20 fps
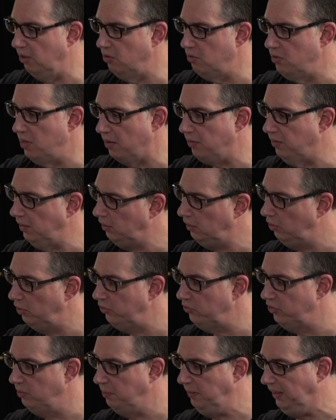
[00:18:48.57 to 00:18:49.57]
Nothing
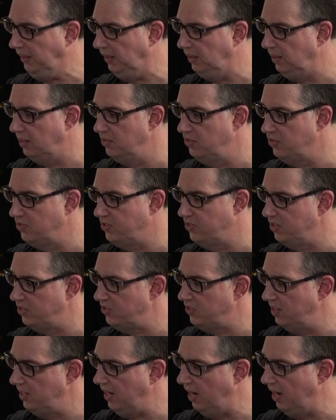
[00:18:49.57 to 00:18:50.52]
looks to be inconsistent.